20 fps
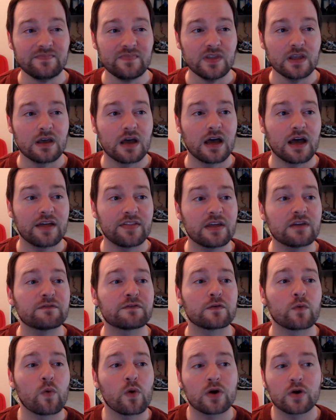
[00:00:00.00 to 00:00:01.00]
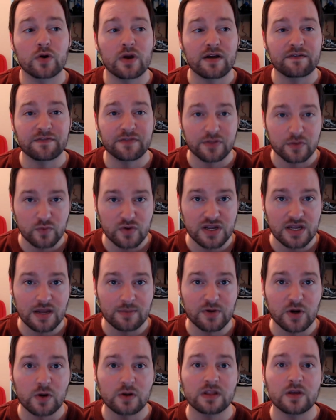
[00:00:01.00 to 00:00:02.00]
And then for Warcraft 3, I'm
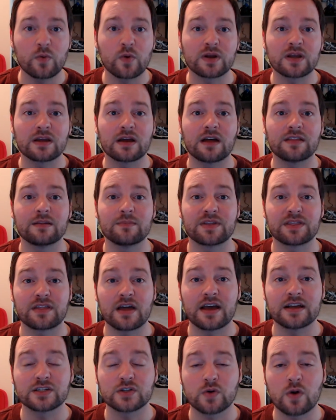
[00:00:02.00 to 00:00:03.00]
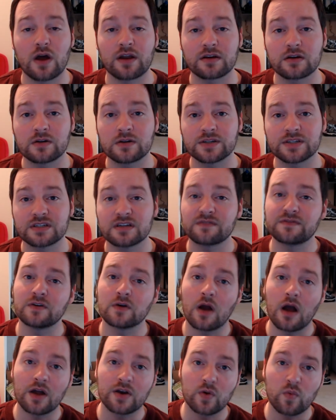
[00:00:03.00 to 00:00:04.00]
currently working on the Matthias Chronicles, and if you're
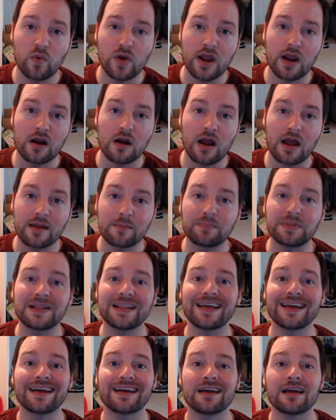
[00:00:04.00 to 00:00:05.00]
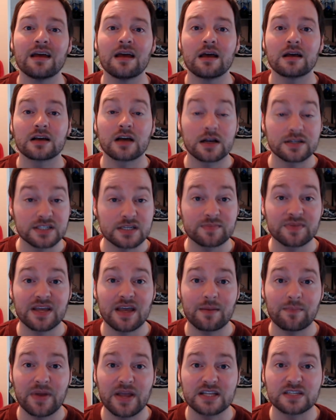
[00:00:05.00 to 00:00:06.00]
unaware, I'm playing custom
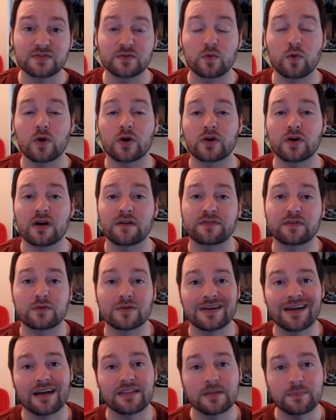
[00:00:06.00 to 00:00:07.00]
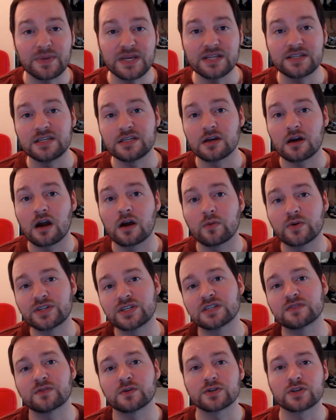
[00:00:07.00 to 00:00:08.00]
campaigns for Warcraft 3 on the PTR, which
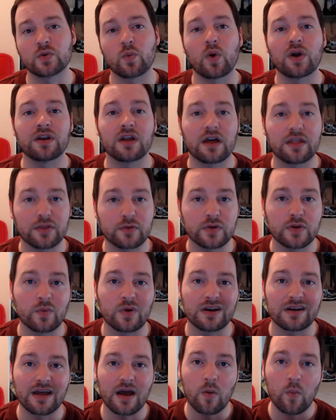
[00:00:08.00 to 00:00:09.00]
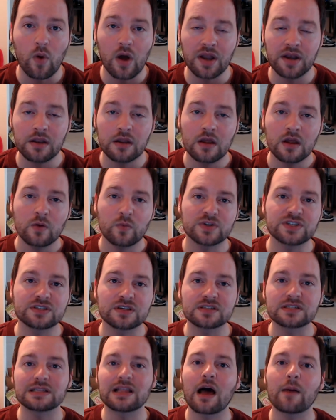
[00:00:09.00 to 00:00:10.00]
is version 1.3.1.1, which
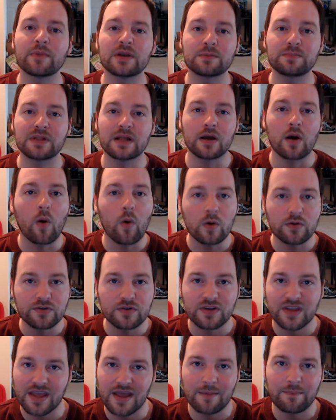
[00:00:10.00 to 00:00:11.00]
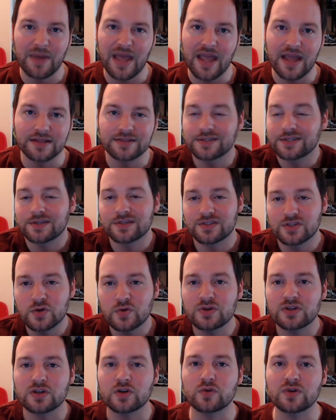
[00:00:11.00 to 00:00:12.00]
does allow me to play older campaigns to
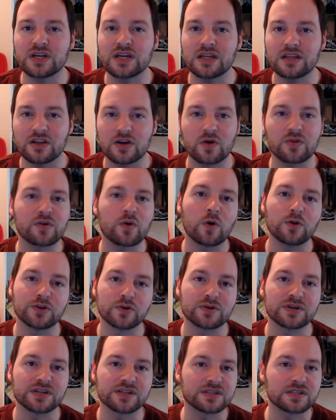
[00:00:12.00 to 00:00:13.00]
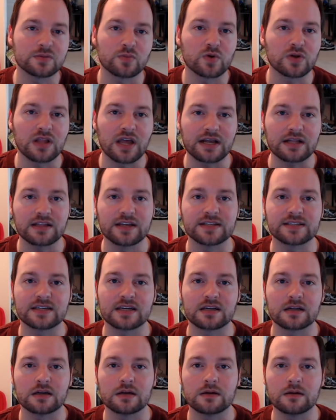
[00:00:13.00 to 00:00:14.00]
a degree. The older it is, the more likely it's going to